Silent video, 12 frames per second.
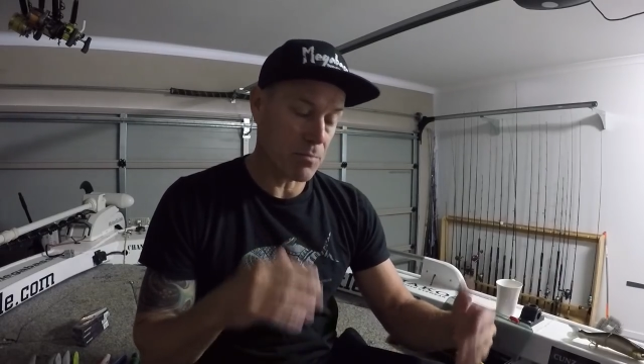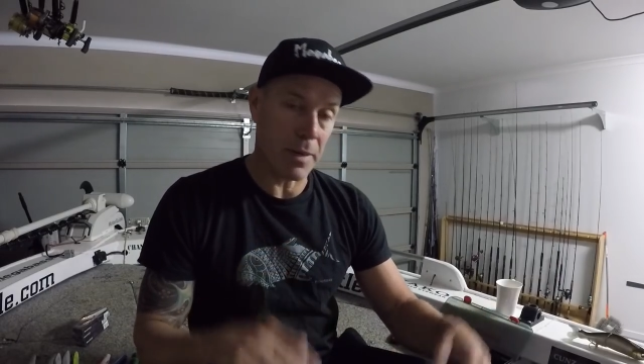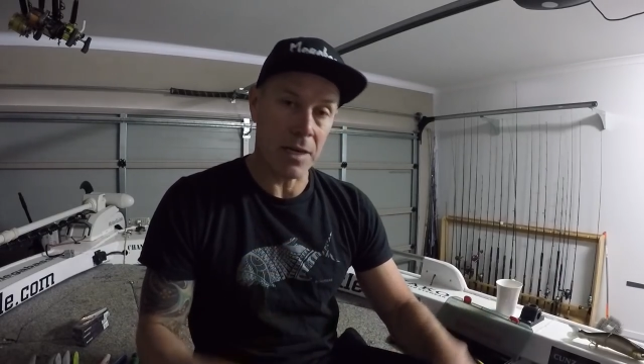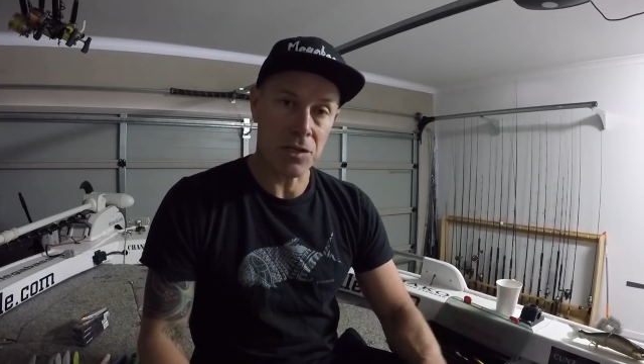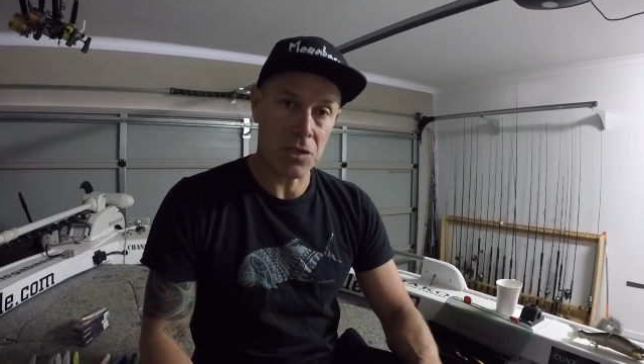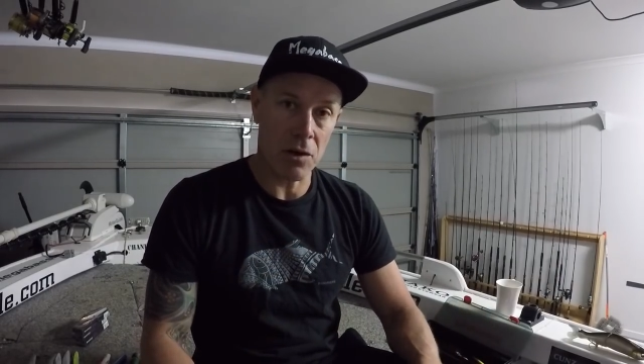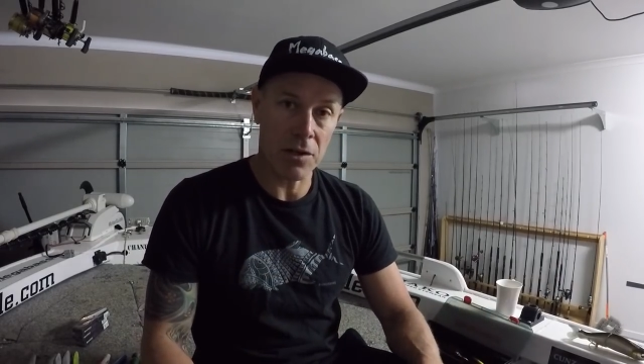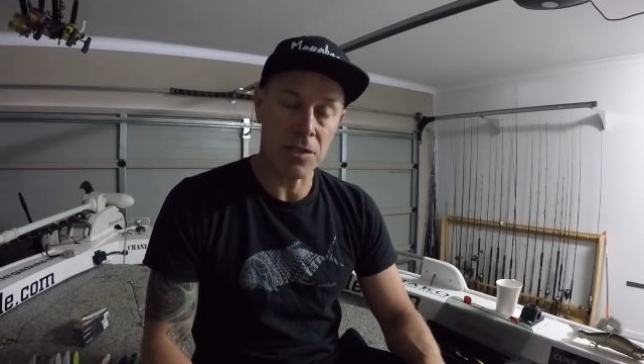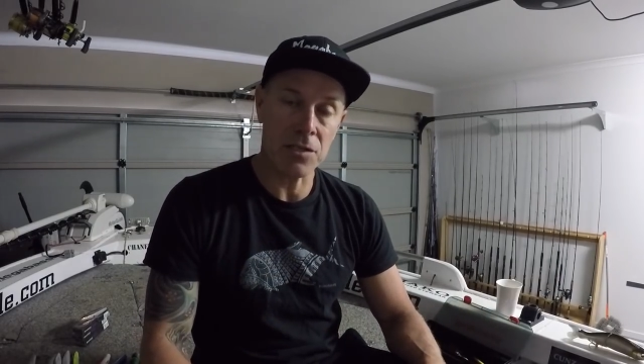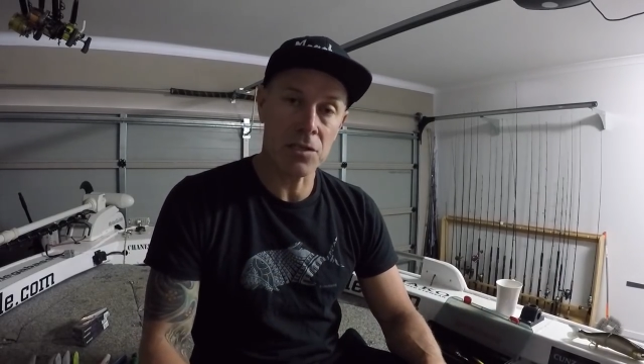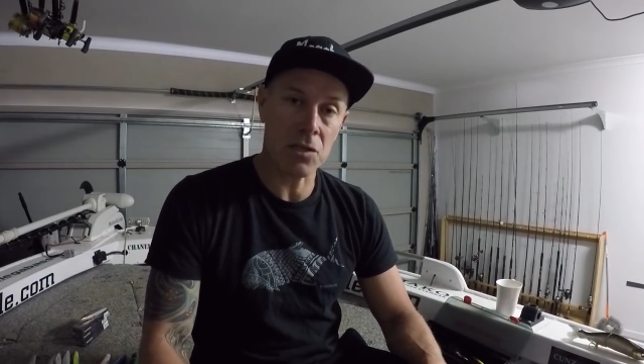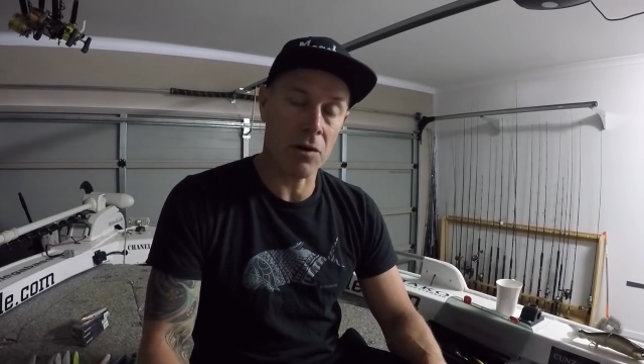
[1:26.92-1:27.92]
been
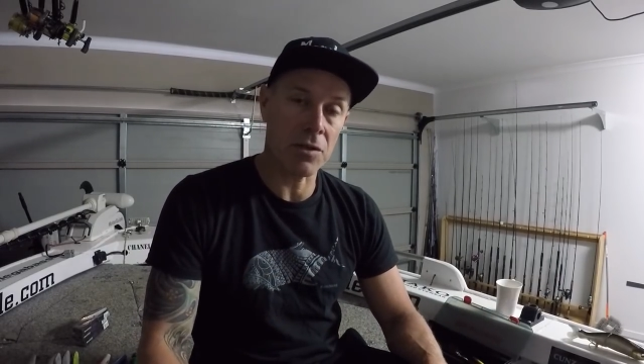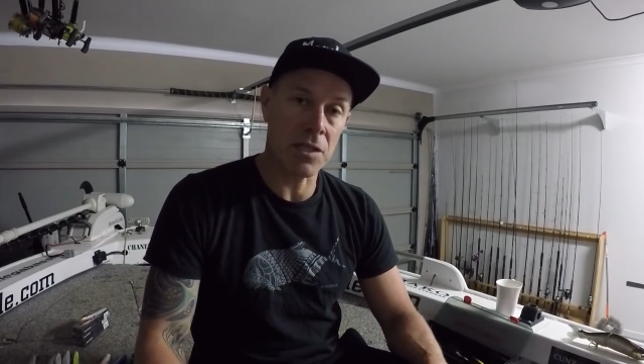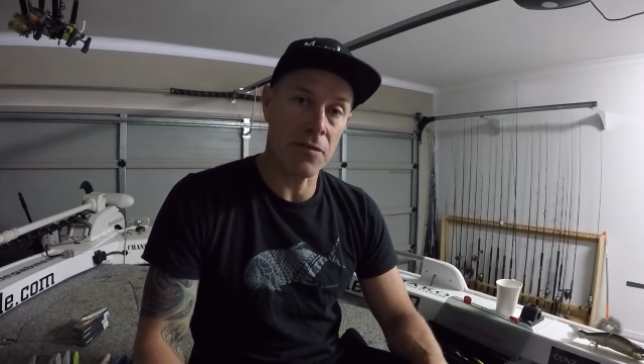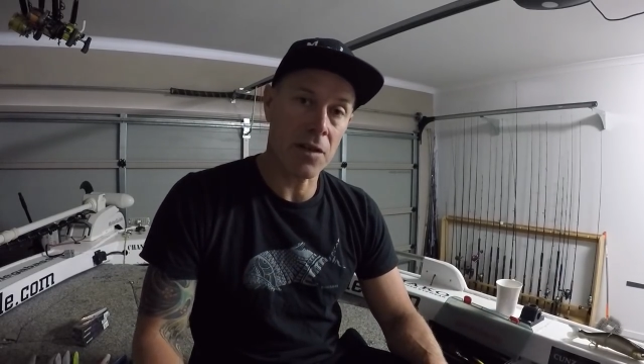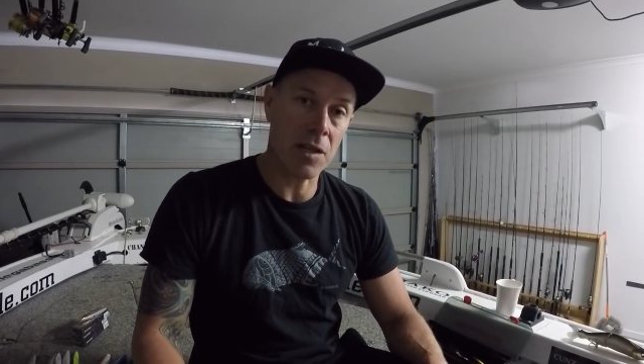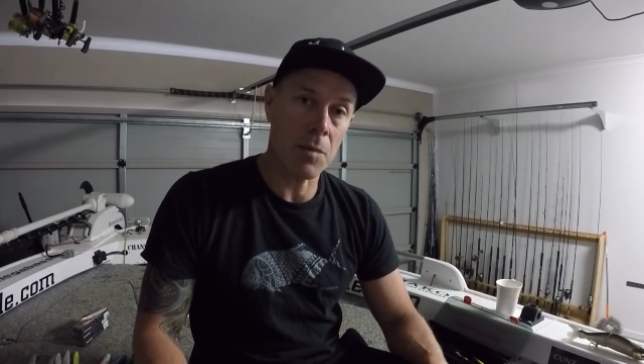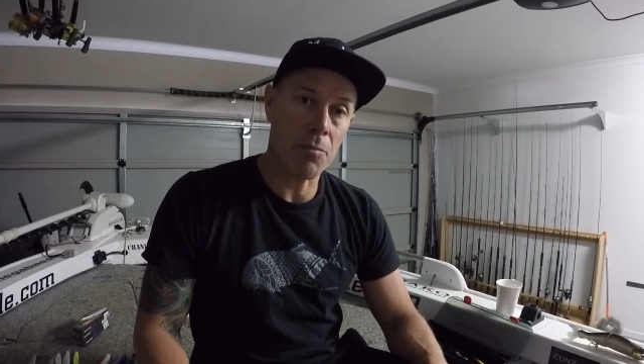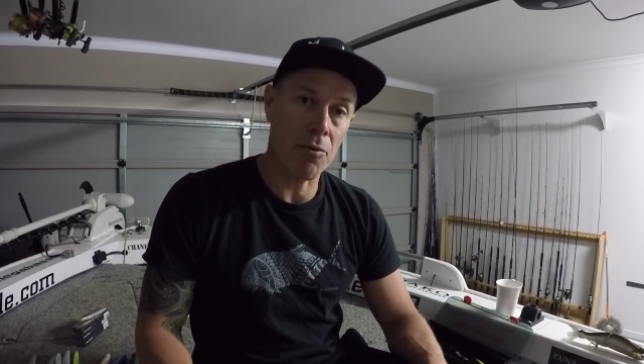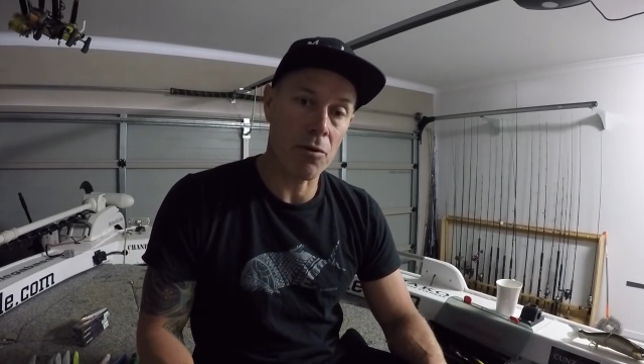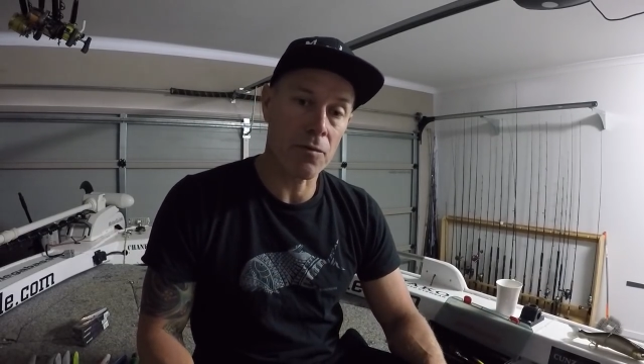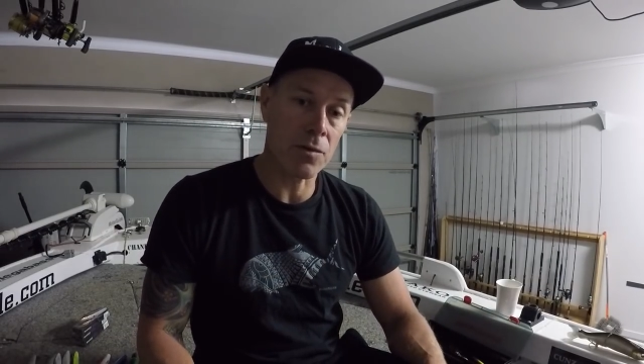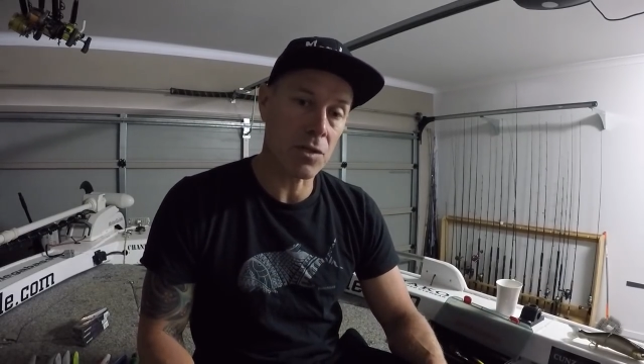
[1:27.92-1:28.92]
scientifically
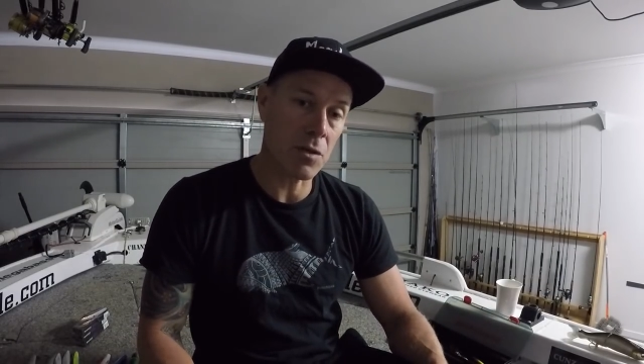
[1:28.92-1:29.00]
proven